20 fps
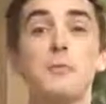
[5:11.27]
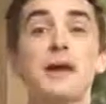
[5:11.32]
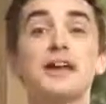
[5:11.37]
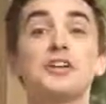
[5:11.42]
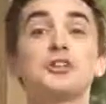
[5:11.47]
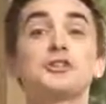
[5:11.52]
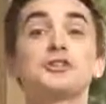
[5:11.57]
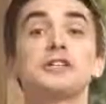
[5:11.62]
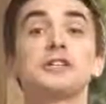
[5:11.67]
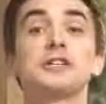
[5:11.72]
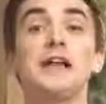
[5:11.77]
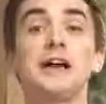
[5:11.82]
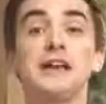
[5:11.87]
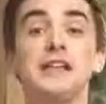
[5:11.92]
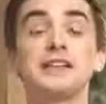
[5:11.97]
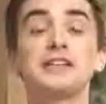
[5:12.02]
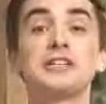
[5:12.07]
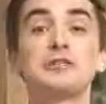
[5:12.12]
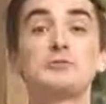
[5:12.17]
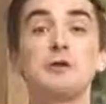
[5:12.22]
Make sure to
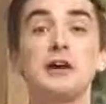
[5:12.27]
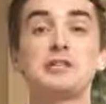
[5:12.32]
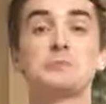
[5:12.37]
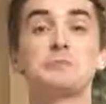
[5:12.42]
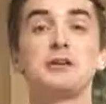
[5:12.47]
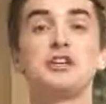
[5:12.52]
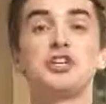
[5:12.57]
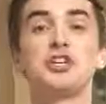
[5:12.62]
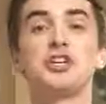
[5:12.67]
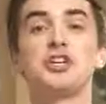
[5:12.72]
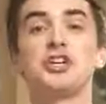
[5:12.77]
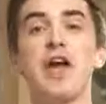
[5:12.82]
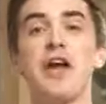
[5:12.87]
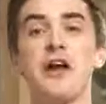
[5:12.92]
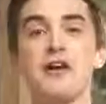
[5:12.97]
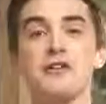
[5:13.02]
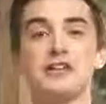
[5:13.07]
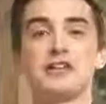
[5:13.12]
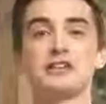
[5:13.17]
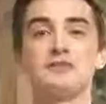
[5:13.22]
like this recipe,
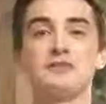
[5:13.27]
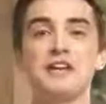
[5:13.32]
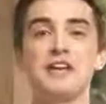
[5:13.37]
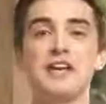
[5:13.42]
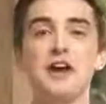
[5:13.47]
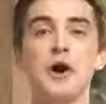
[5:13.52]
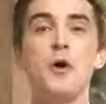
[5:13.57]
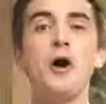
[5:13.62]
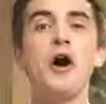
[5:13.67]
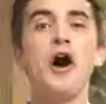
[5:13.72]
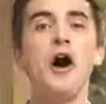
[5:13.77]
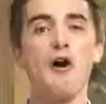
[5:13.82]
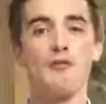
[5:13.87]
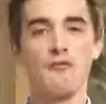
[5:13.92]
share this video,